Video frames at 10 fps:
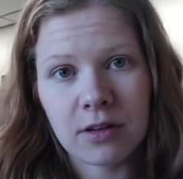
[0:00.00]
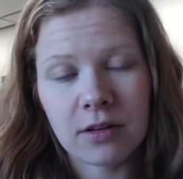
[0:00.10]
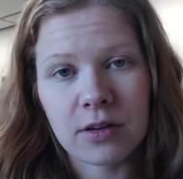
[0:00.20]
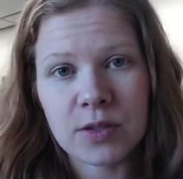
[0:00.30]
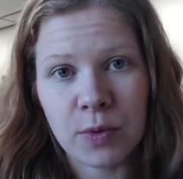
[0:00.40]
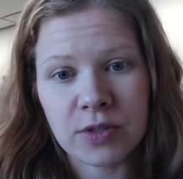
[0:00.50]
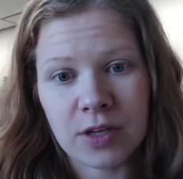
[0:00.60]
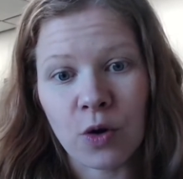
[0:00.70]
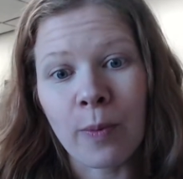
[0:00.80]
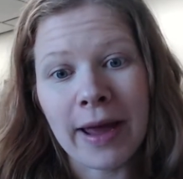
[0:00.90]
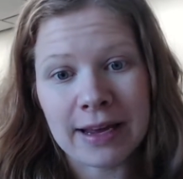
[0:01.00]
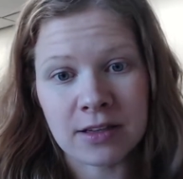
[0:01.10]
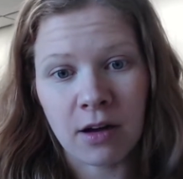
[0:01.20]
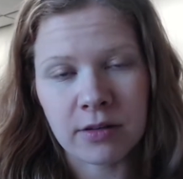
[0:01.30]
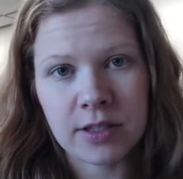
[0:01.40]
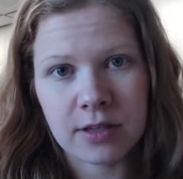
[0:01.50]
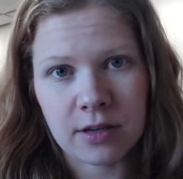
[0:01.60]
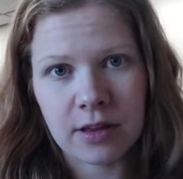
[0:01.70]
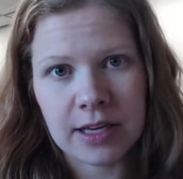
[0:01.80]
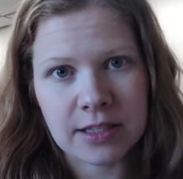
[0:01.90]
you're supposed to obey adults.
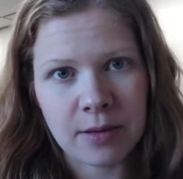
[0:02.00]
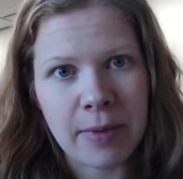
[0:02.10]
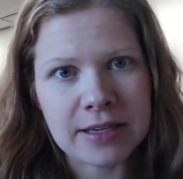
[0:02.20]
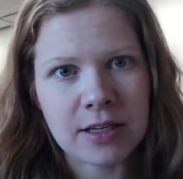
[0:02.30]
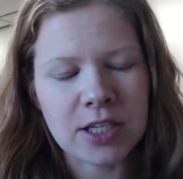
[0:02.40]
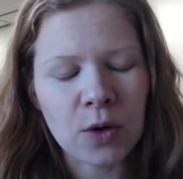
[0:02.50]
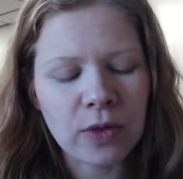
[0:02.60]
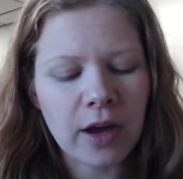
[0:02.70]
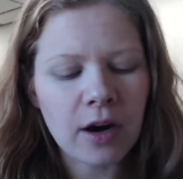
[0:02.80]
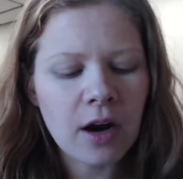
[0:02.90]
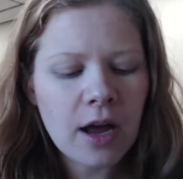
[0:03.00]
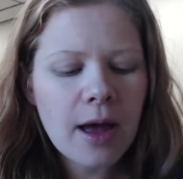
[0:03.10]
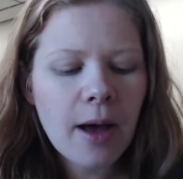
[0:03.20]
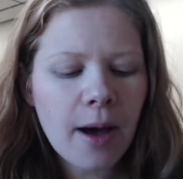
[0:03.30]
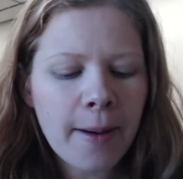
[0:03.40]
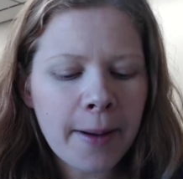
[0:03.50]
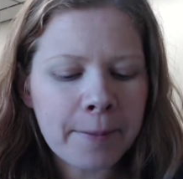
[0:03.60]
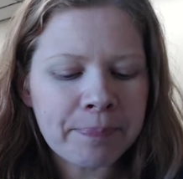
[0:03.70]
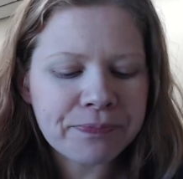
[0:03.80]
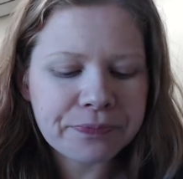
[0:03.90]
That's the message out there.
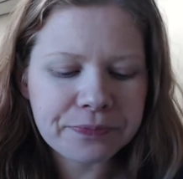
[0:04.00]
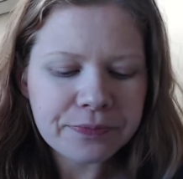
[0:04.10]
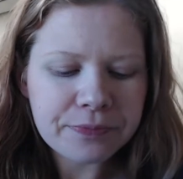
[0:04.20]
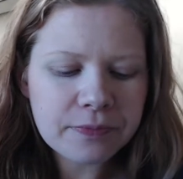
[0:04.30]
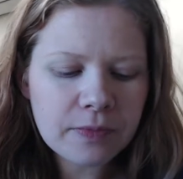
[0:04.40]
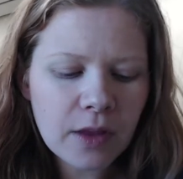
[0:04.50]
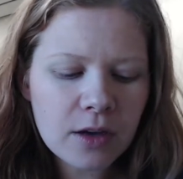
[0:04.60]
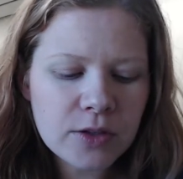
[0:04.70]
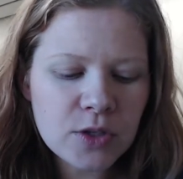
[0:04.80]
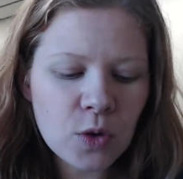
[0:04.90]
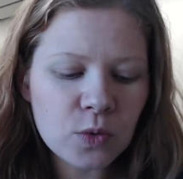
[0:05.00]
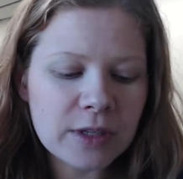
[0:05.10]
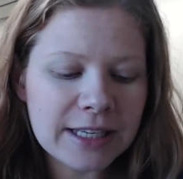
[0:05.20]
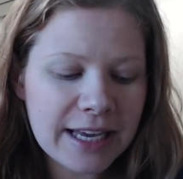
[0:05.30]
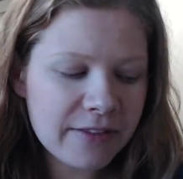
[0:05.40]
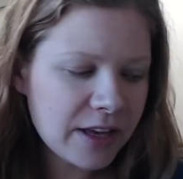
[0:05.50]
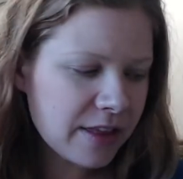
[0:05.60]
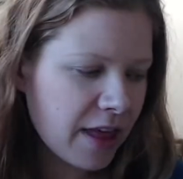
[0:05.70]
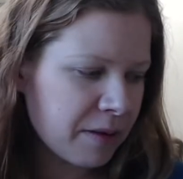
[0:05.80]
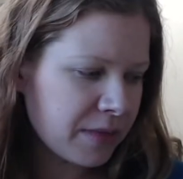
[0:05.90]
Um, so,
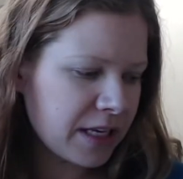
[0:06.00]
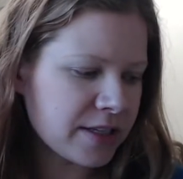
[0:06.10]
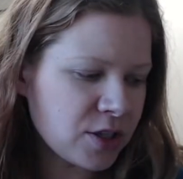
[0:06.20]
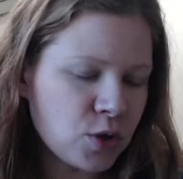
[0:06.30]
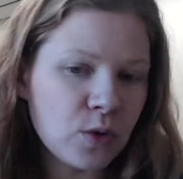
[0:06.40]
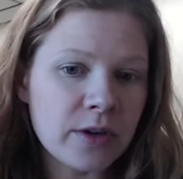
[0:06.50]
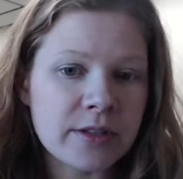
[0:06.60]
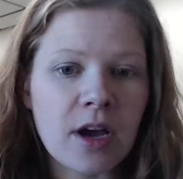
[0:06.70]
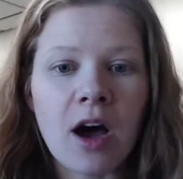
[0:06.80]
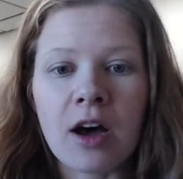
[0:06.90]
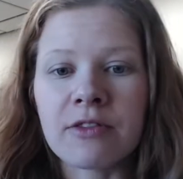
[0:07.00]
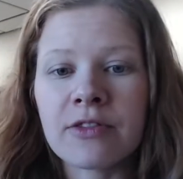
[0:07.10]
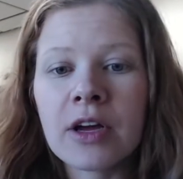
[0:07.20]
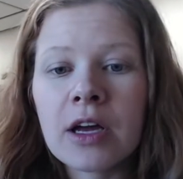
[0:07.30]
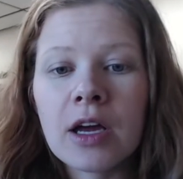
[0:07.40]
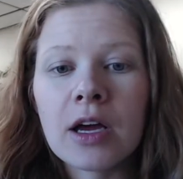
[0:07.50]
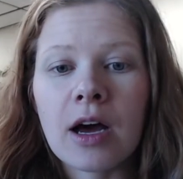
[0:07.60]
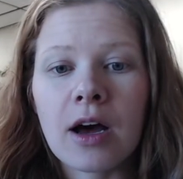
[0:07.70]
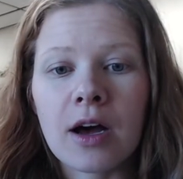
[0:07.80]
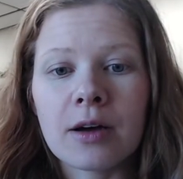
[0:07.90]
giving them these tools of
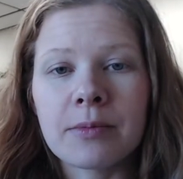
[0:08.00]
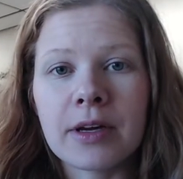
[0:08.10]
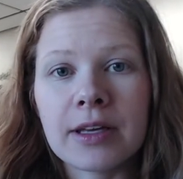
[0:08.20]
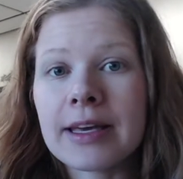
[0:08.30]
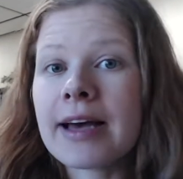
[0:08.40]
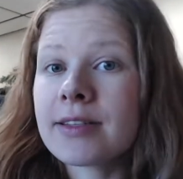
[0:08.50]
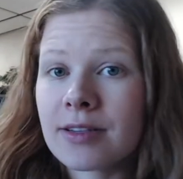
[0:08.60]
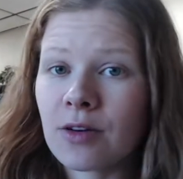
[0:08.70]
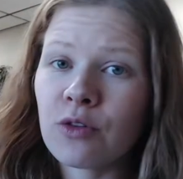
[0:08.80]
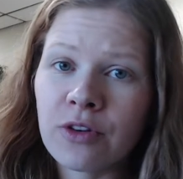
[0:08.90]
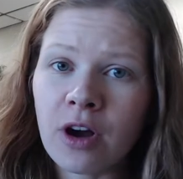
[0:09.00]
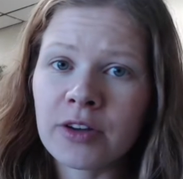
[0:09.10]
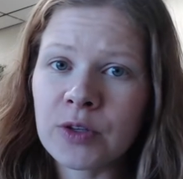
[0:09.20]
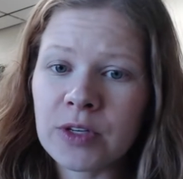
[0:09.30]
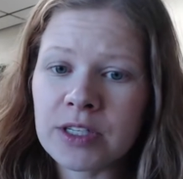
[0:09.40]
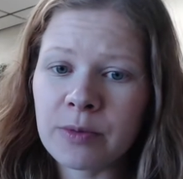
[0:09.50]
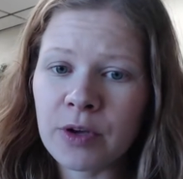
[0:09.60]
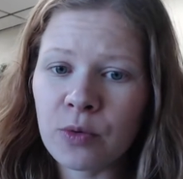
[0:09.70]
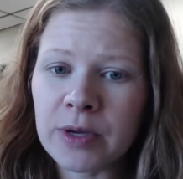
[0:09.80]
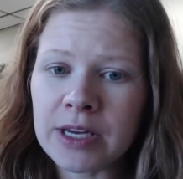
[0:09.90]
um, yes, overall, you need to
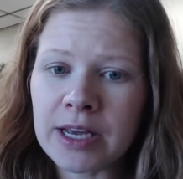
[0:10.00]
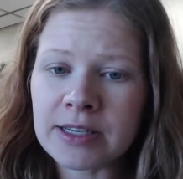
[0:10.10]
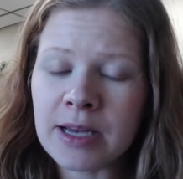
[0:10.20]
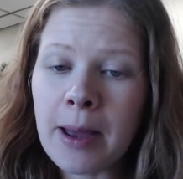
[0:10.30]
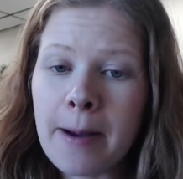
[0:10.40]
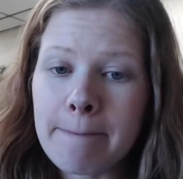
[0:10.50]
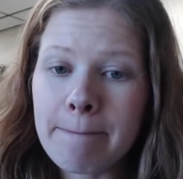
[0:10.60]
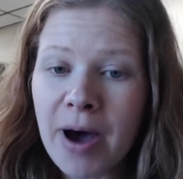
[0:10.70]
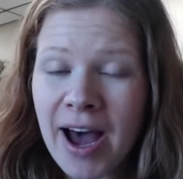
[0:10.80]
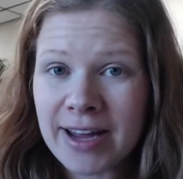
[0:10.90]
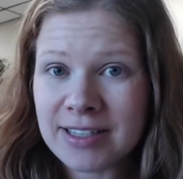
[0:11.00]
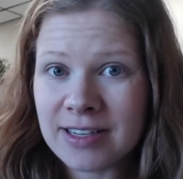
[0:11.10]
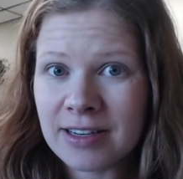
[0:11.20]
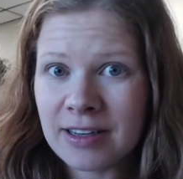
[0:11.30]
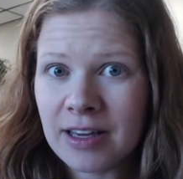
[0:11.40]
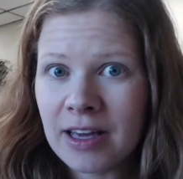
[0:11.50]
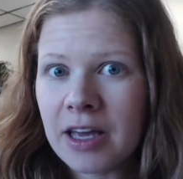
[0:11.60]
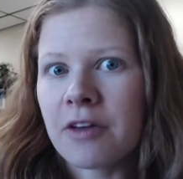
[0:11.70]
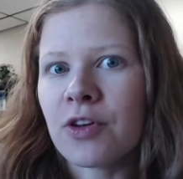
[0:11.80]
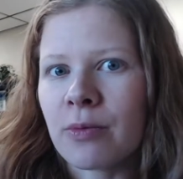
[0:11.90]
be obedient, but
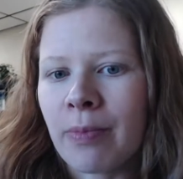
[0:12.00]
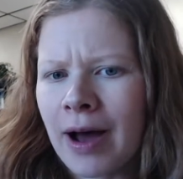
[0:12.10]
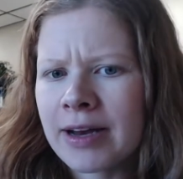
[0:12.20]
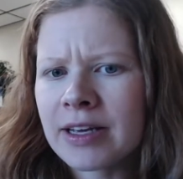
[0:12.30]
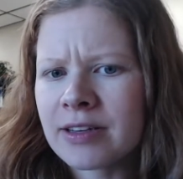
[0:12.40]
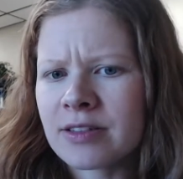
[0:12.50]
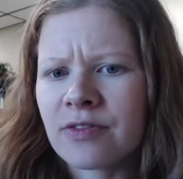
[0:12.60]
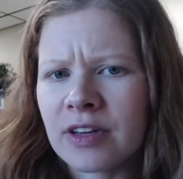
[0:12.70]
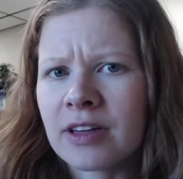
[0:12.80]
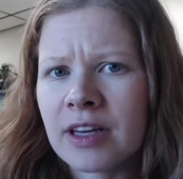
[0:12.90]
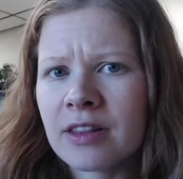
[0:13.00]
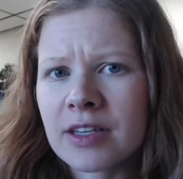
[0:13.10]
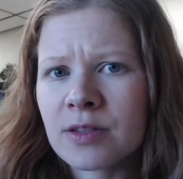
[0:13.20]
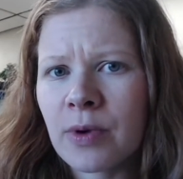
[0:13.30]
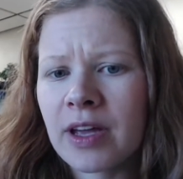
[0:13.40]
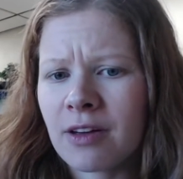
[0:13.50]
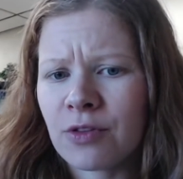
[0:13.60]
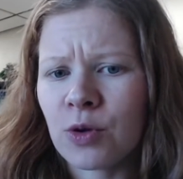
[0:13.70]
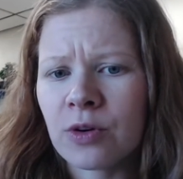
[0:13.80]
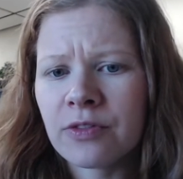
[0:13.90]
if your body is feeling this way,
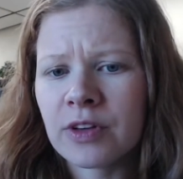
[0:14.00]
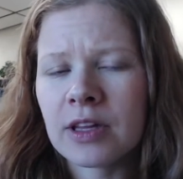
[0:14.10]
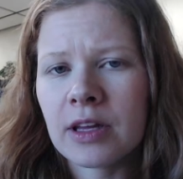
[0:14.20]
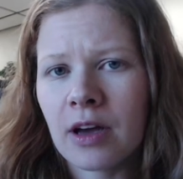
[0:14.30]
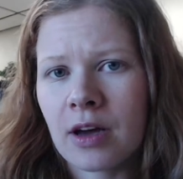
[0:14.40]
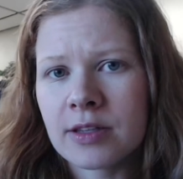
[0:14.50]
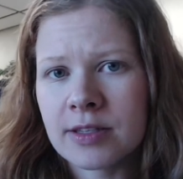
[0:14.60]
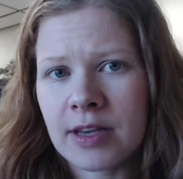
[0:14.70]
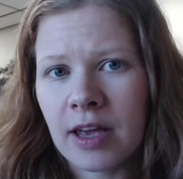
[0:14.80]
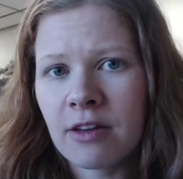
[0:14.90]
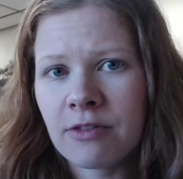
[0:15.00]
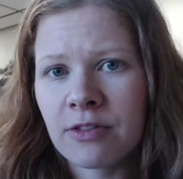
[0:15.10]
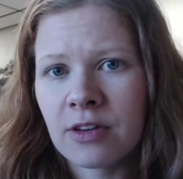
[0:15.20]
if you're feeling unsafe,